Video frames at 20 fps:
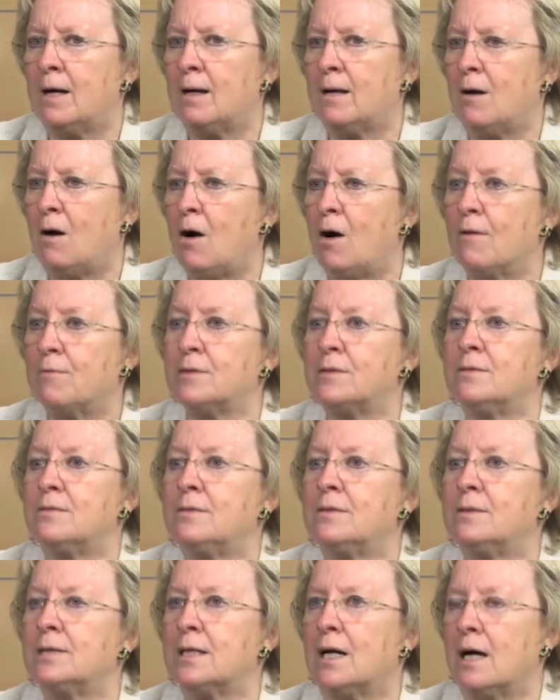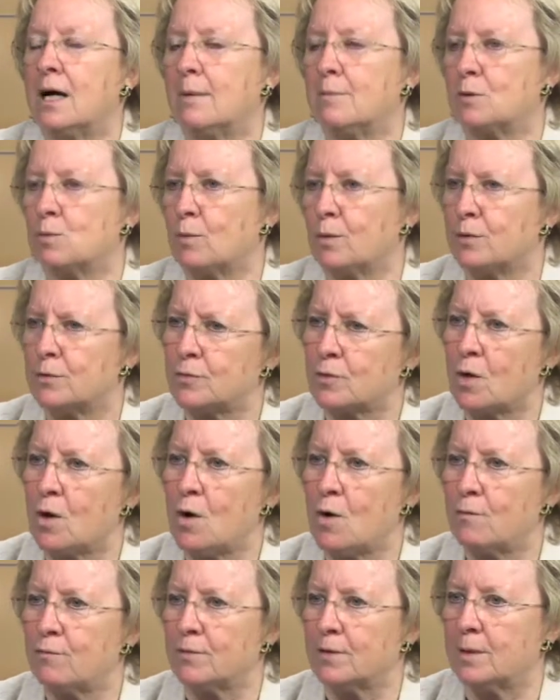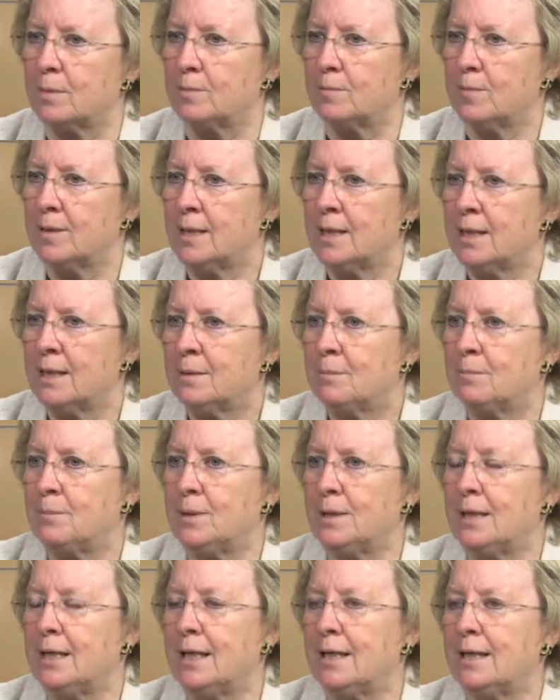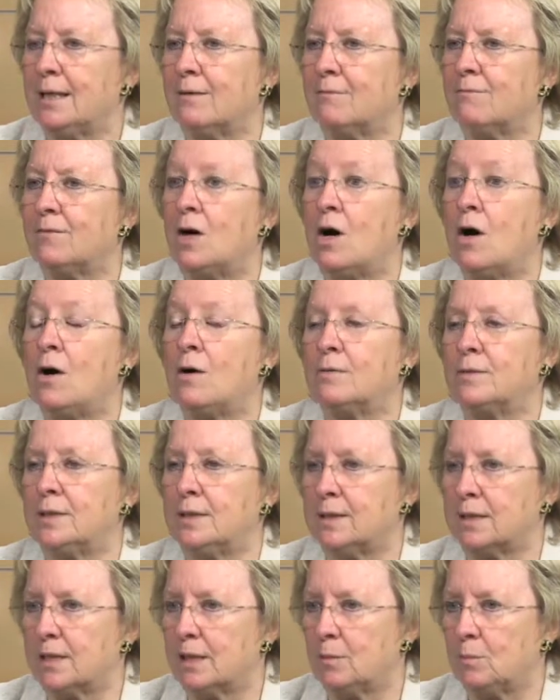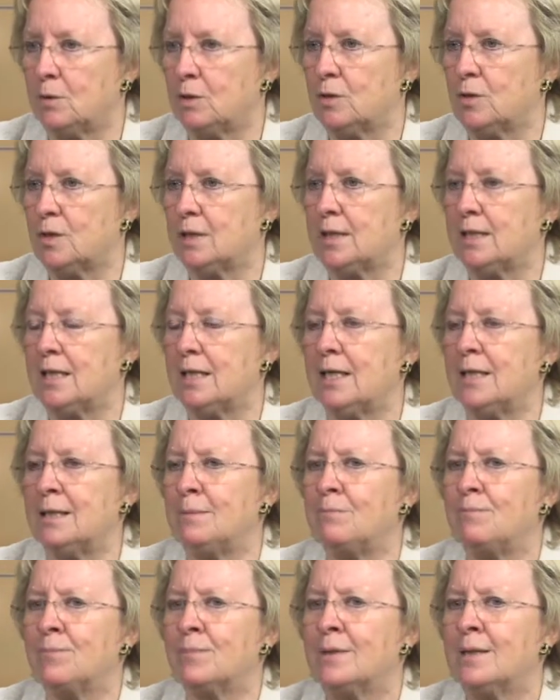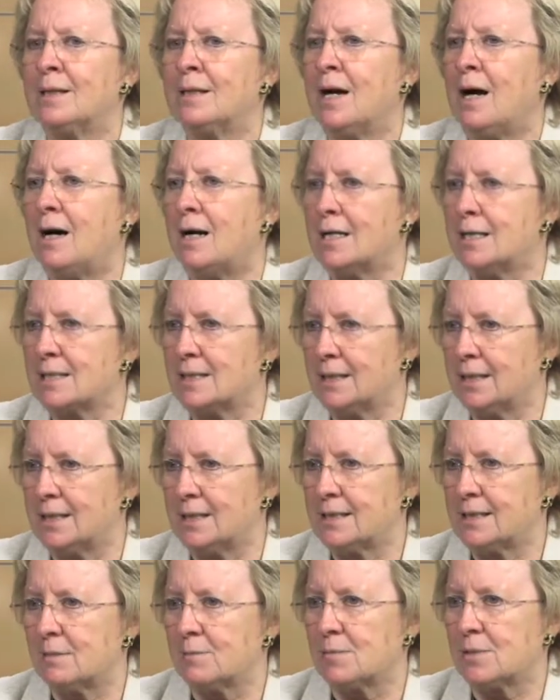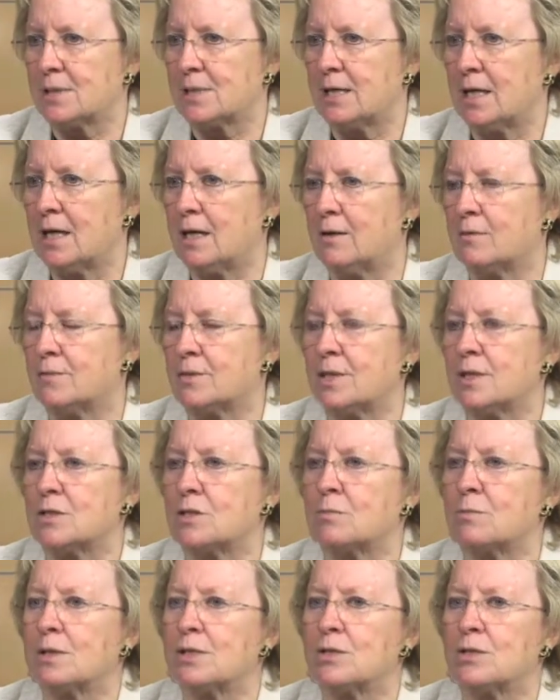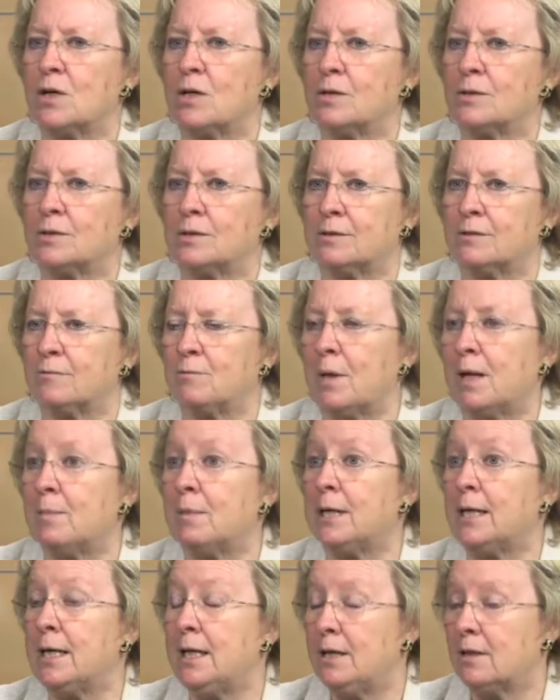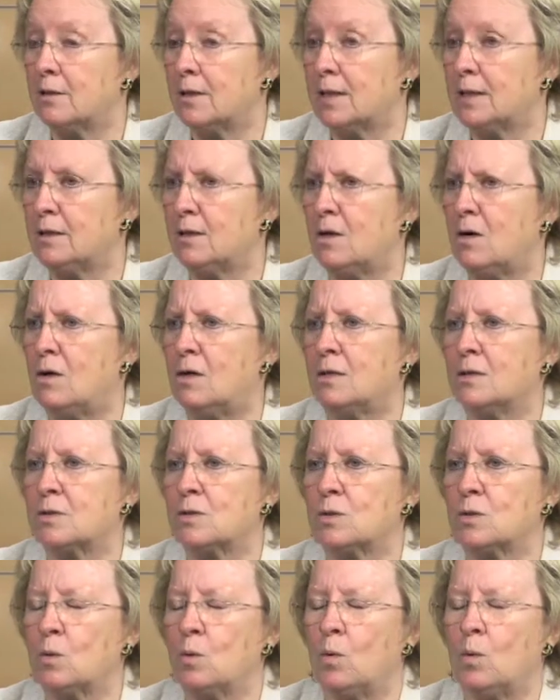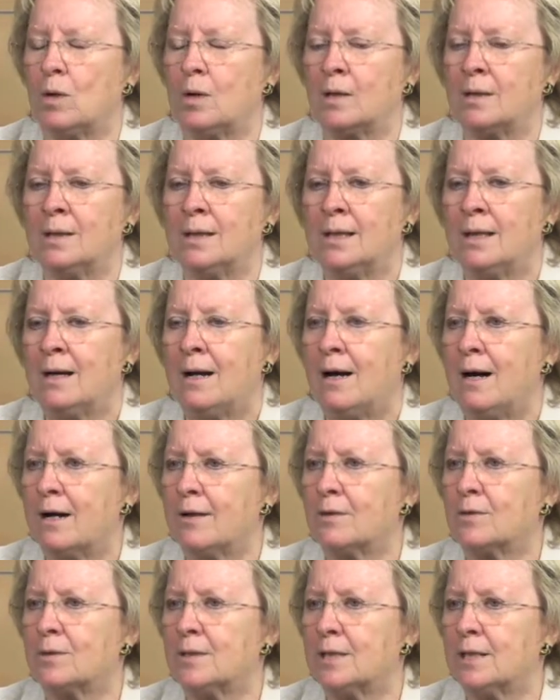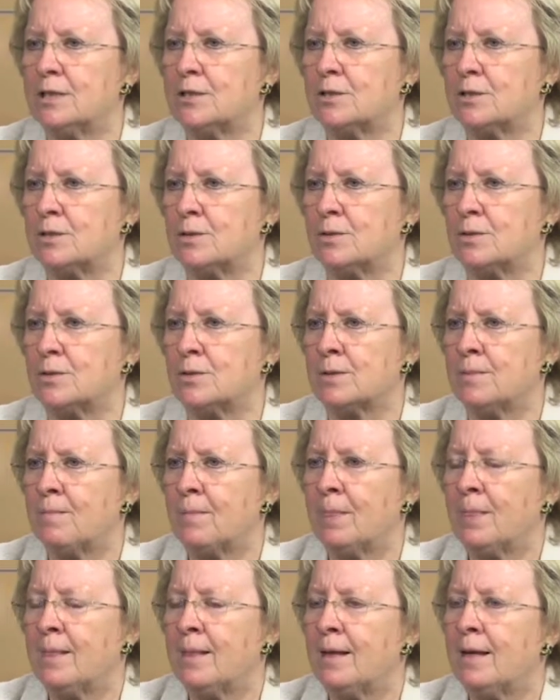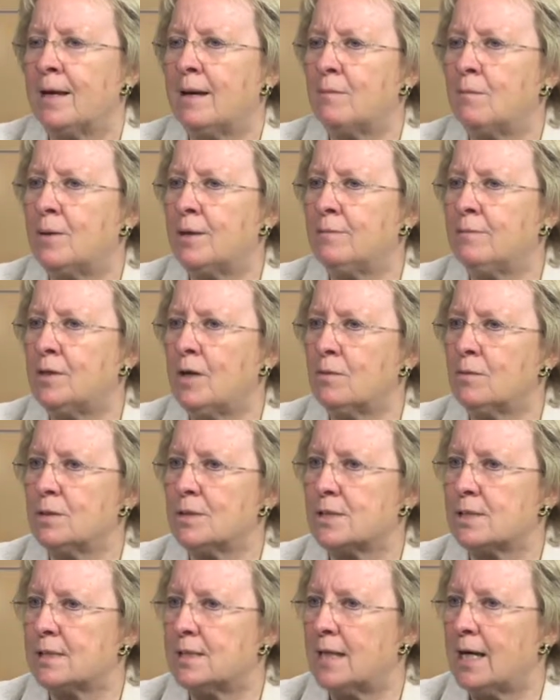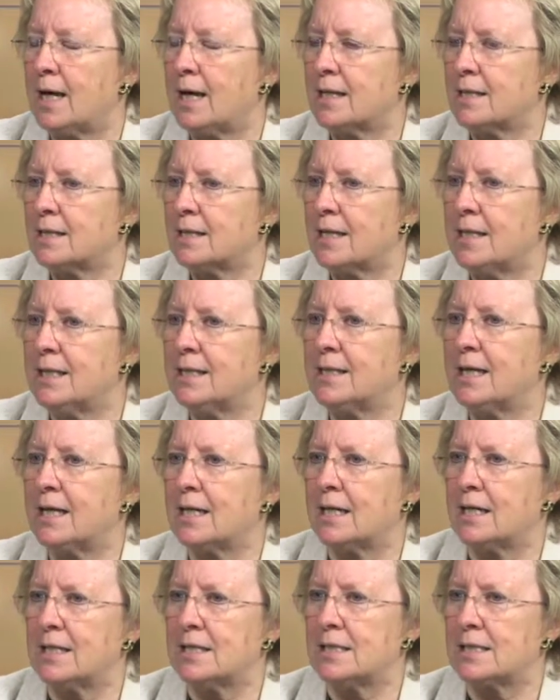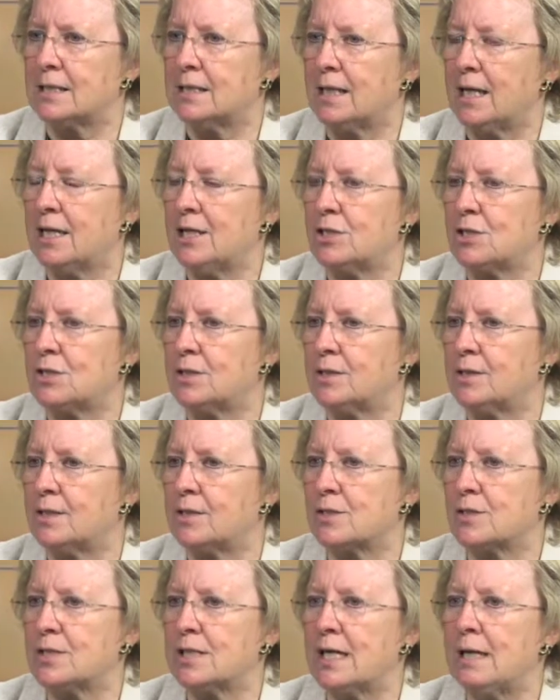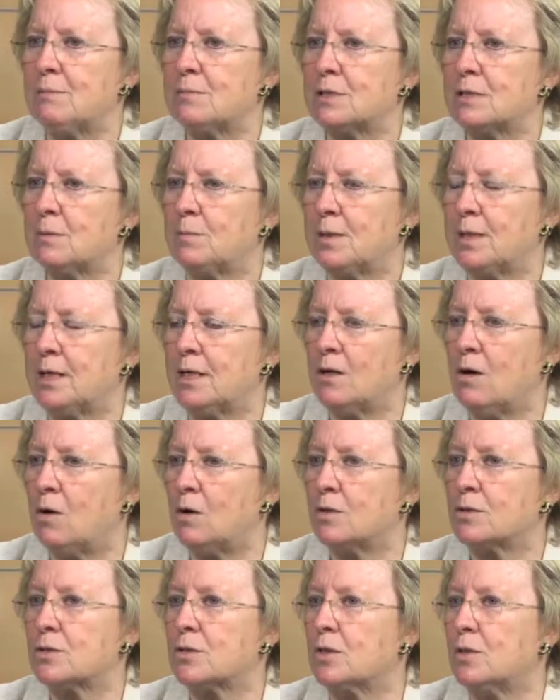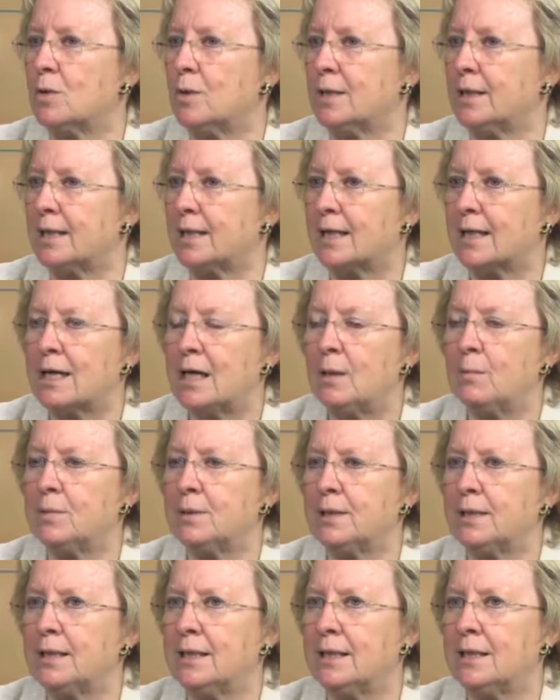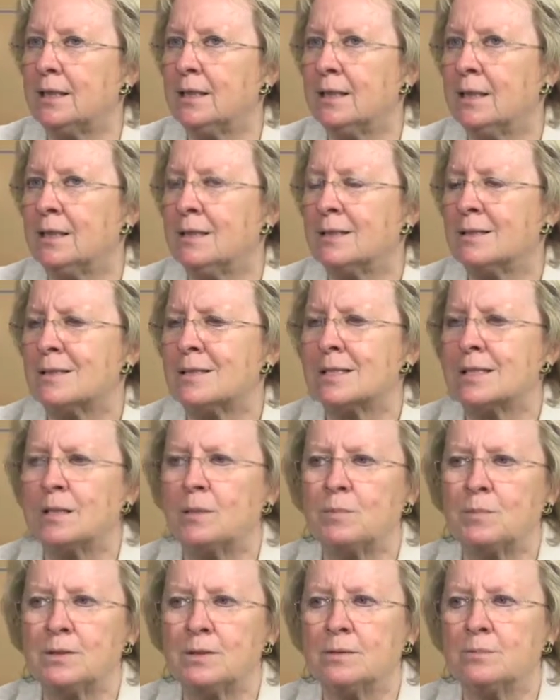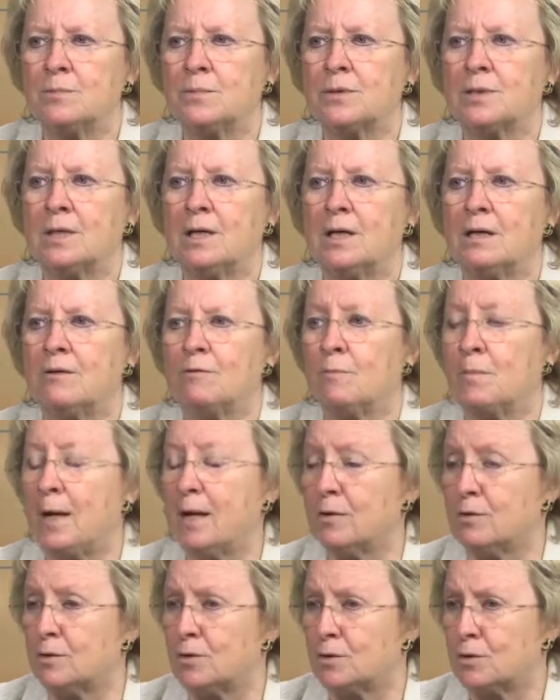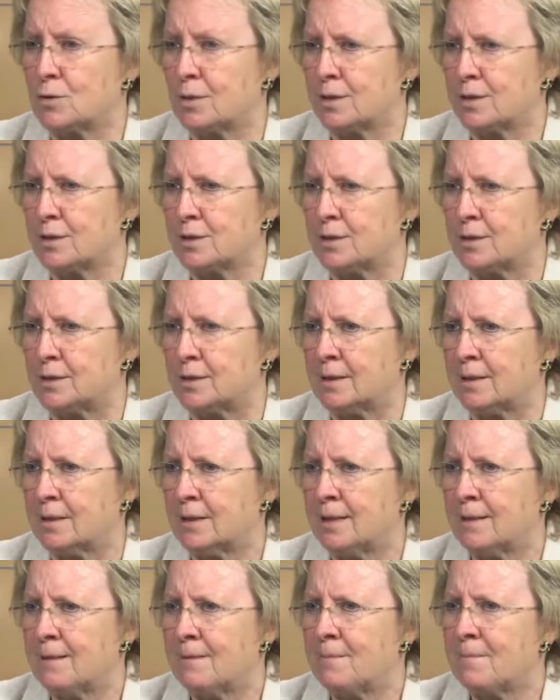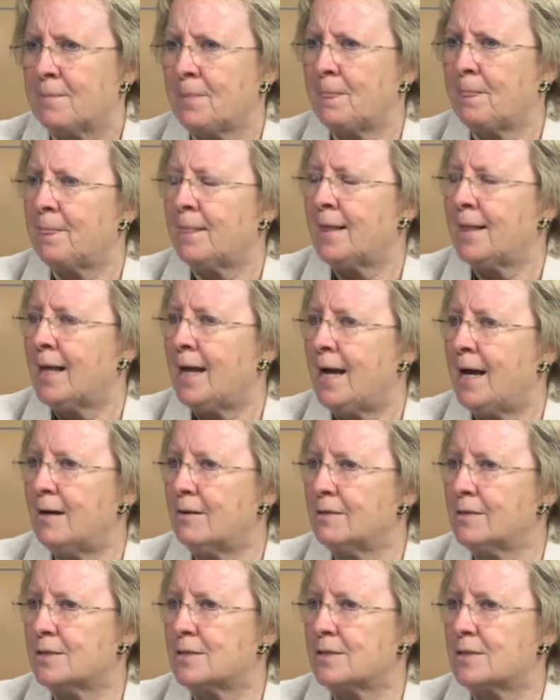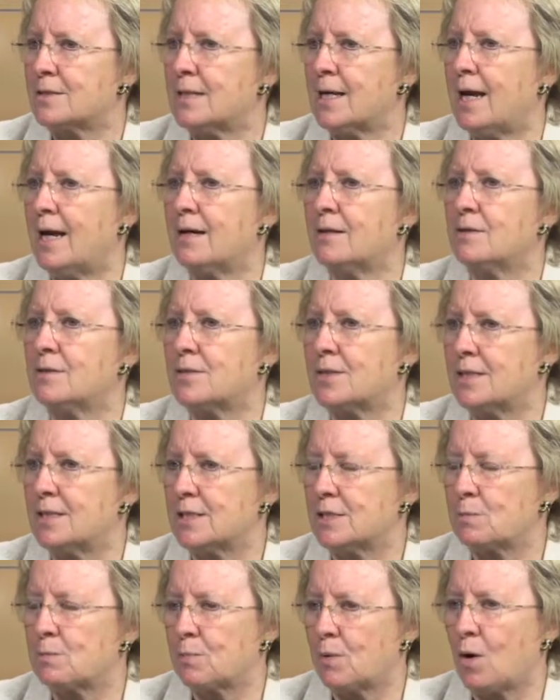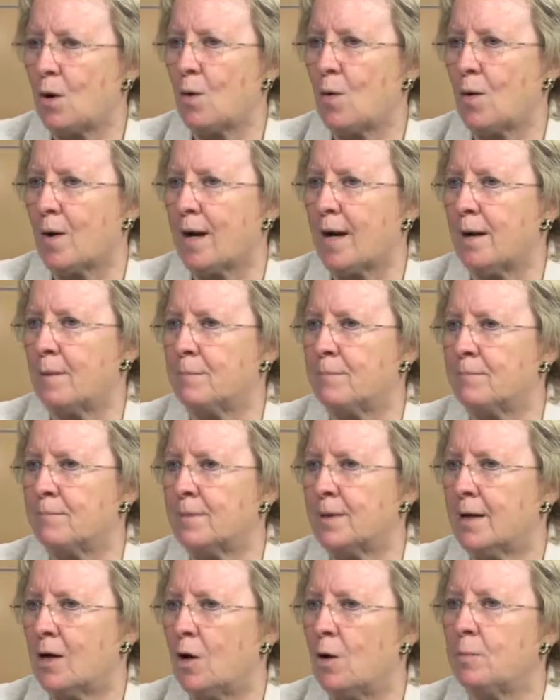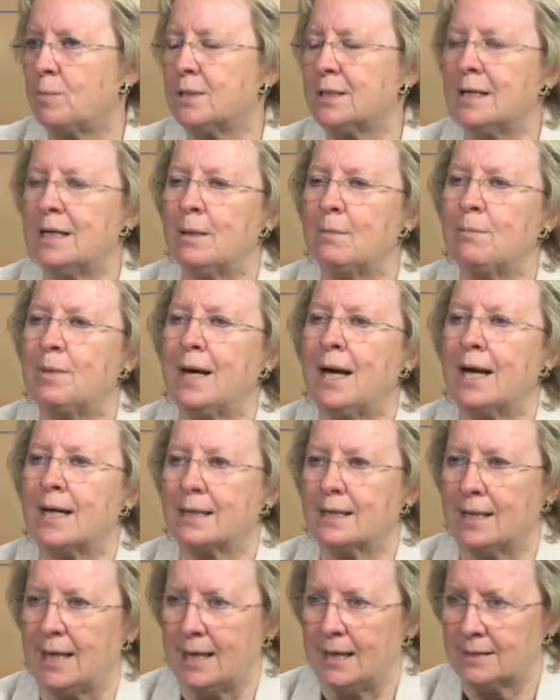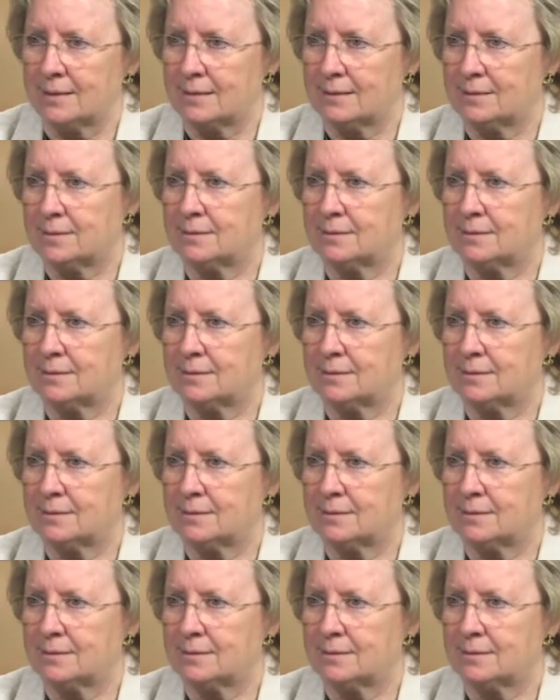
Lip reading: oftentimes withdraw from being involved in the community, isolate themselves as a result of maybe hearing loss or other issues. And we've noticed that in that isolation, there seems to be also an accompanying symptoms of malnutrition. How does this program hope to impact that?